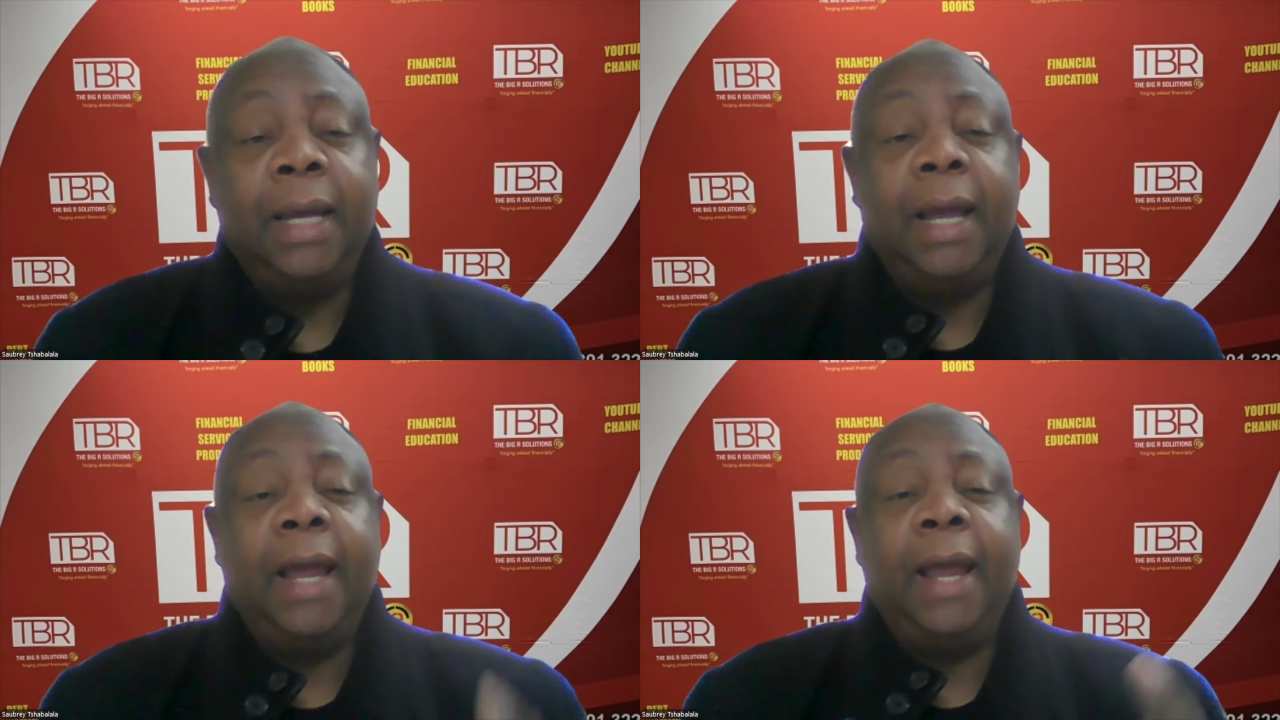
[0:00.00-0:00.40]

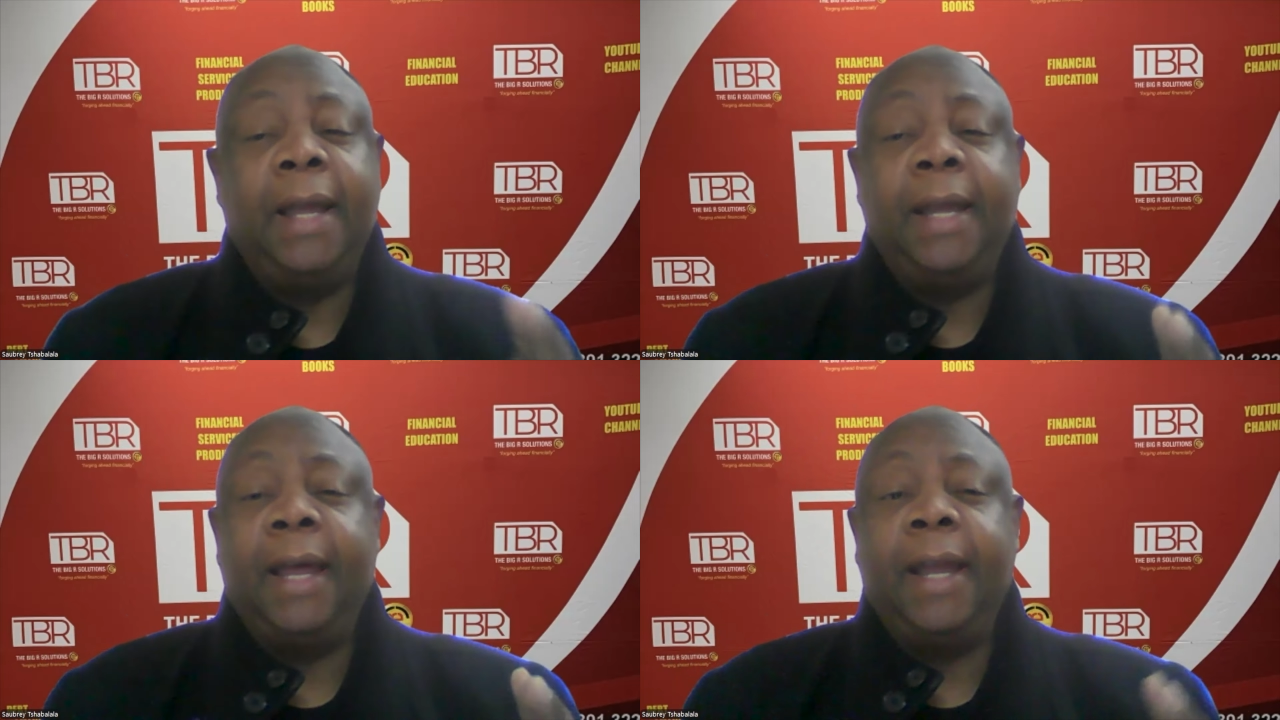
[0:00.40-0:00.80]

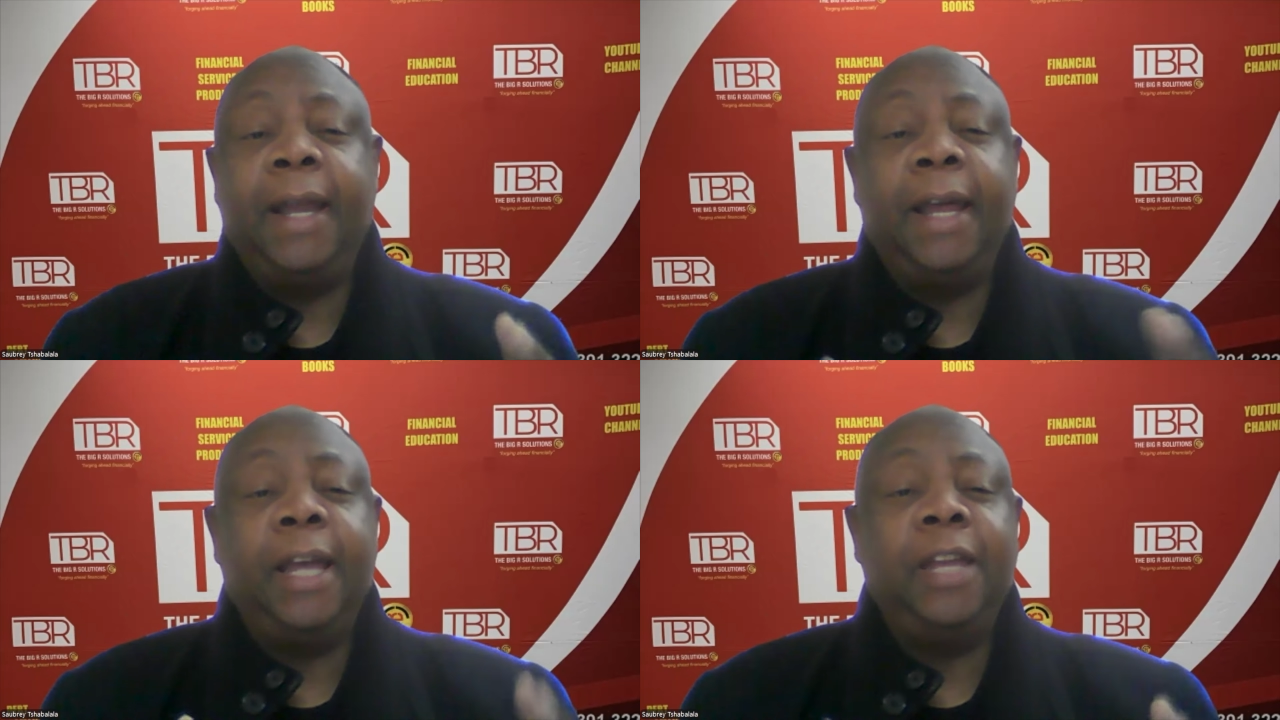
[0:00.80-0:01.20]
And
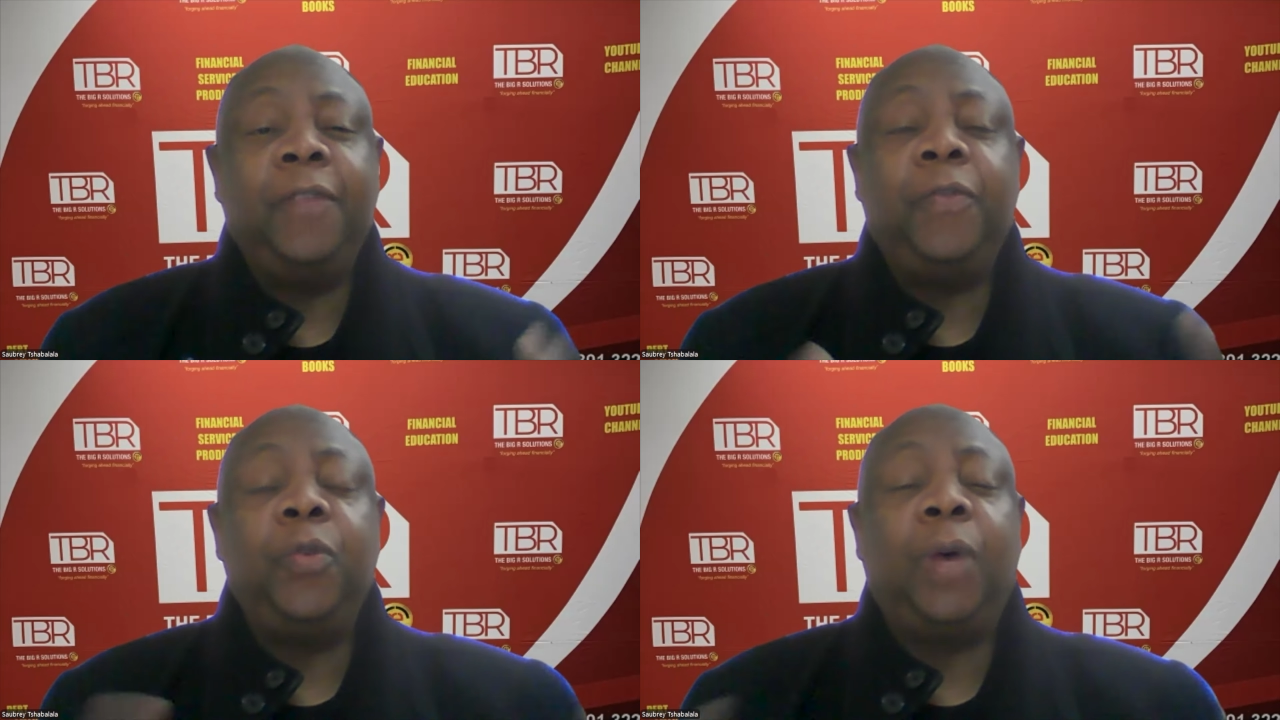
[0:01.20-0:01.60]

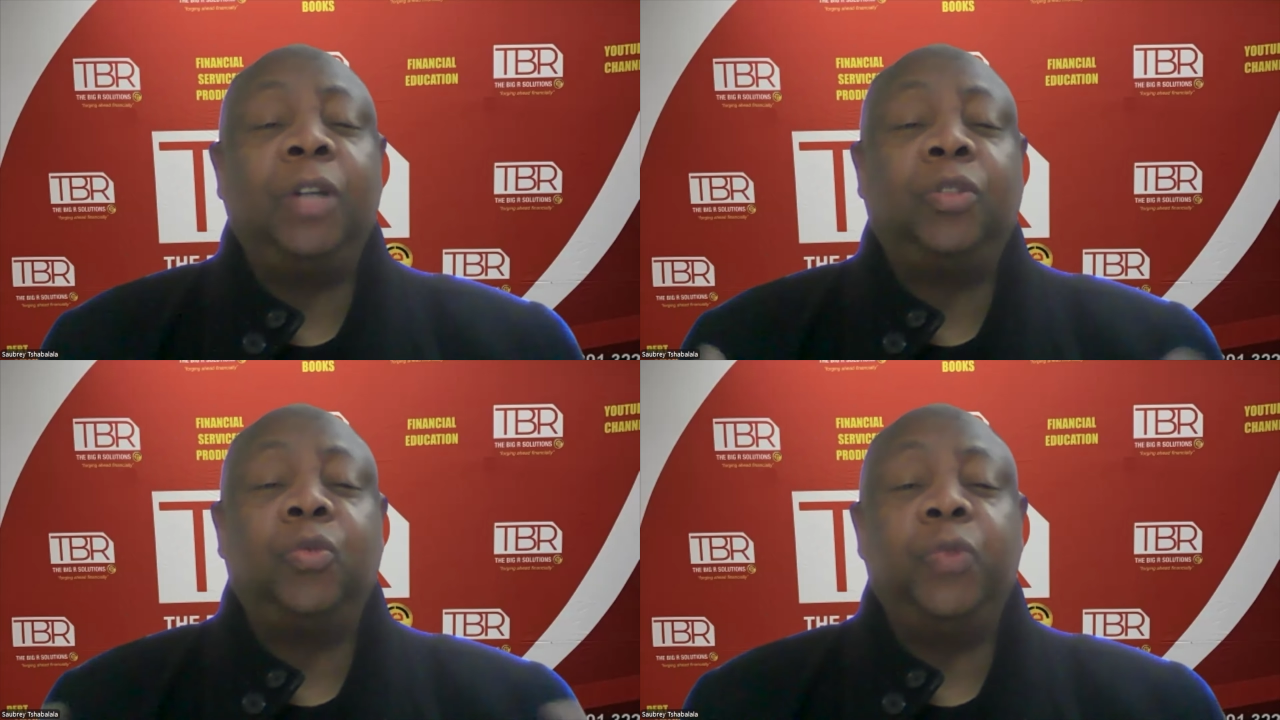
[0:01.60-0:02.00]
if you
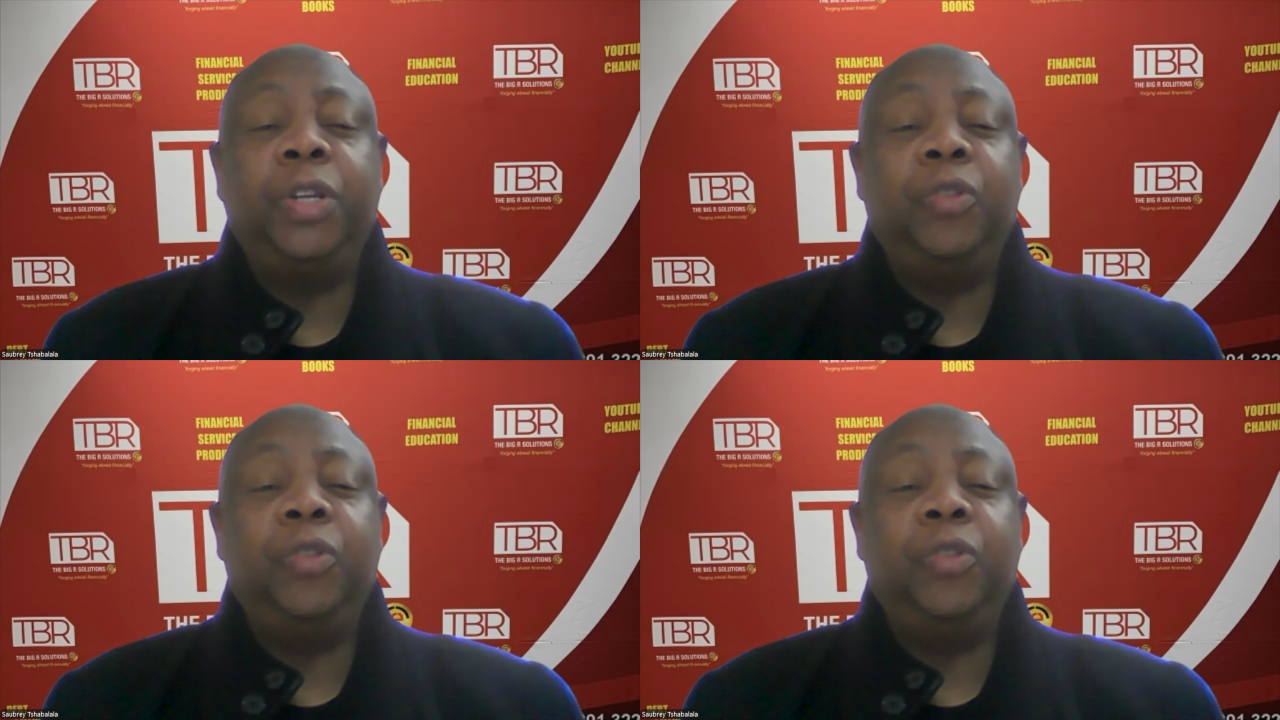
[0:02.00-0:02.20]
want to win,